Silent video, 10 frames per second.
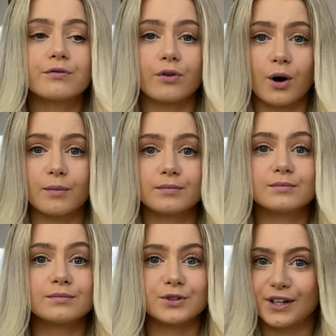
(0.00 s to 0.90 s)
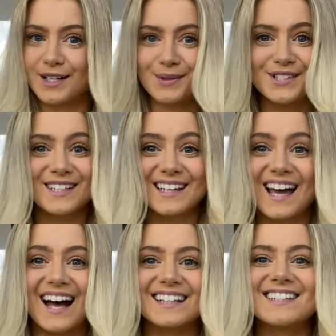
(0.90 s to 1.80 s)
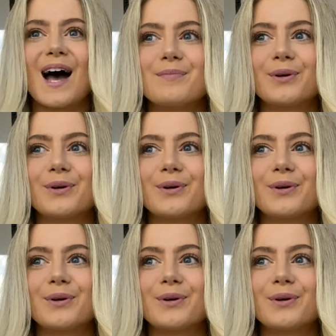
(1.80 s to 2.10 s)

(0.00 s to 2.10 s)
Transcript: from you guys watching the ads